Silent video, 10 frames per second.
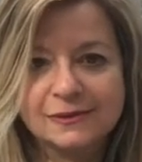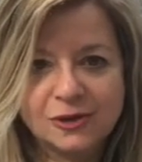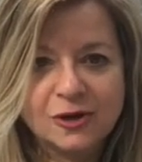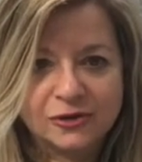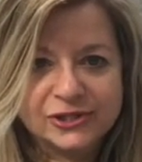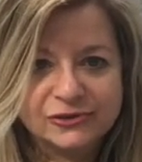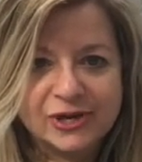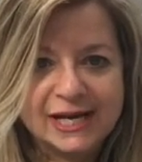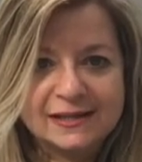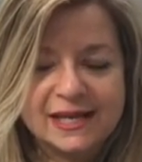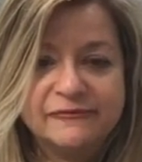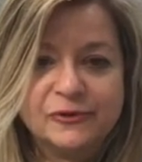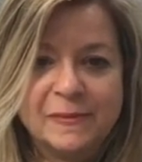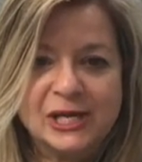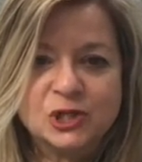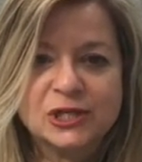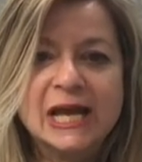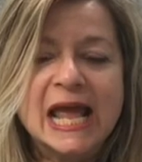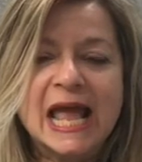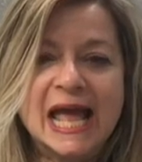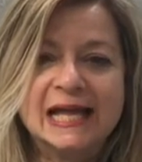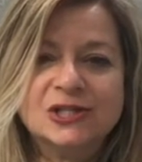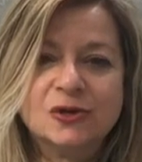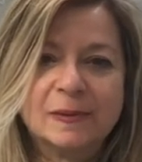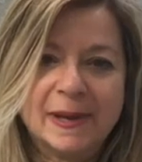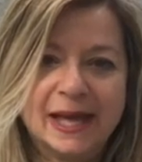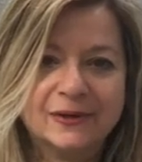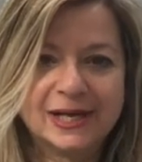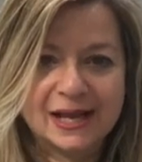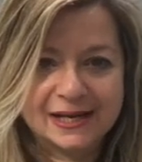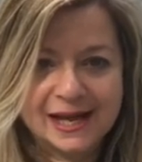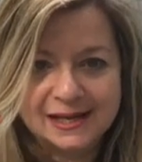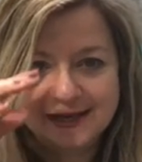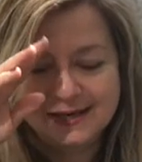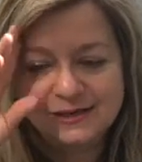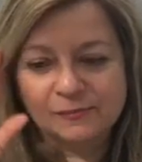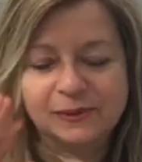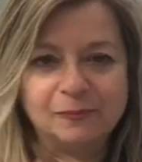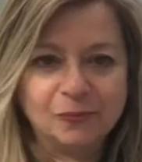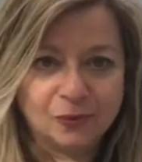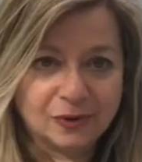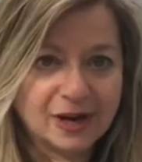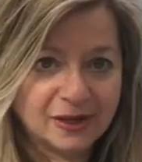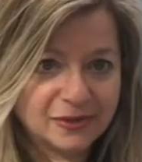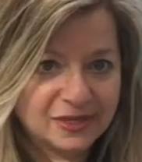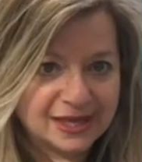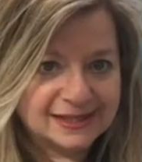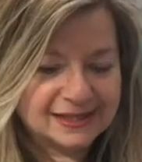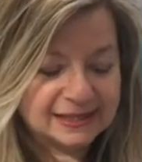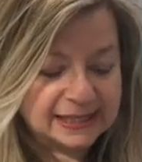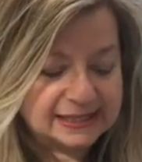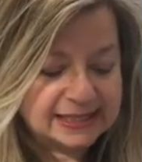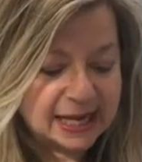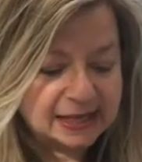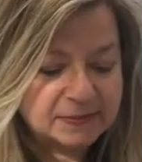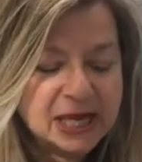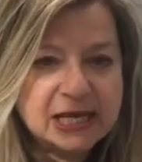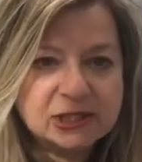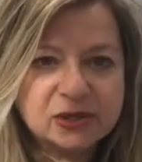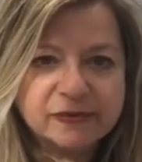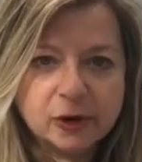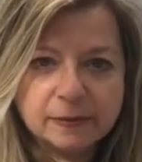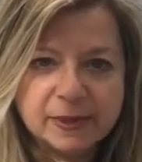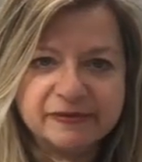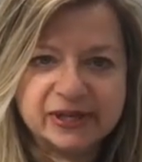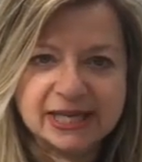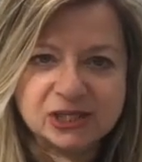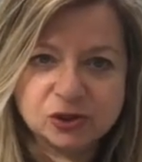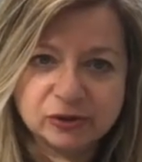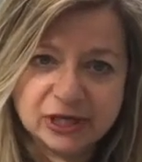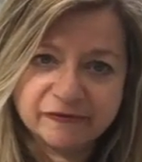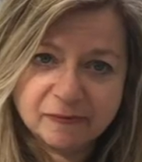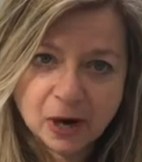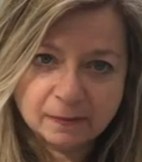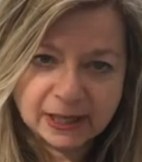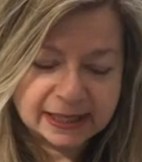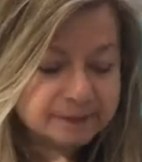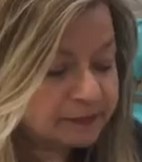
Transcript: concentrate the information and talk about a little bit more other things next time. So you've got a bit of a history of marbling,